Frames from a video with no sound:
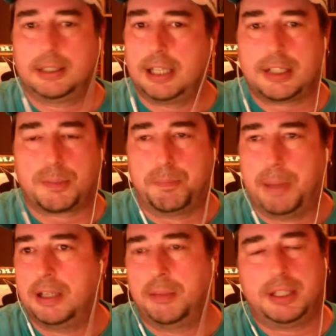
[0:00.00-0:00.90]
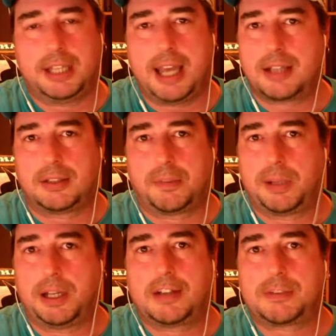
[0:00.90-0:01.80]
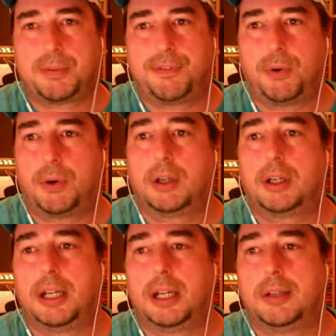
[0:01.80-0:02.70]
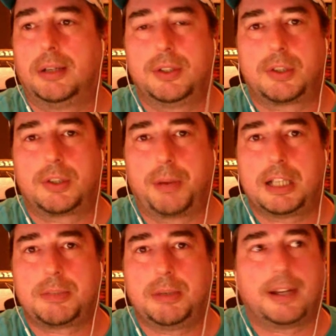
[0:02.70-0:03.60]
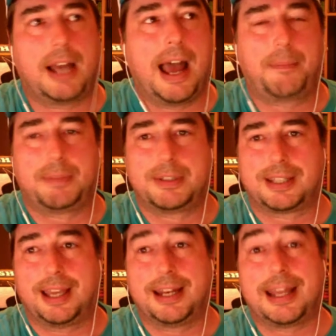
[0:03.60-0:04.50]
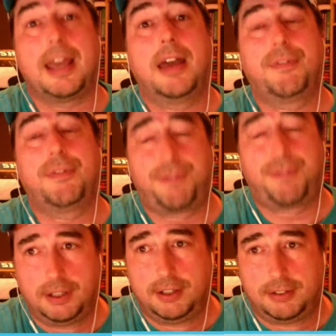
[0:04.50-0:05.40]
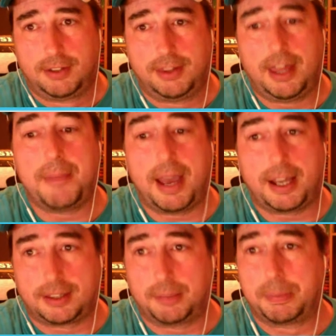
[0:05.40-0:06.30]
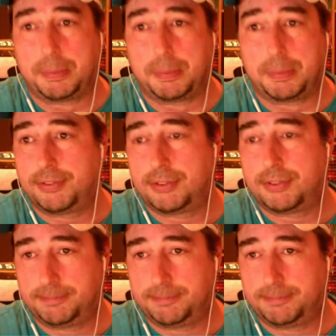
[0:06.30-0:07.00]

bitten them in the ass in the playoffs before, and it wouldn't surprise me if it happens again if they make the playoffs.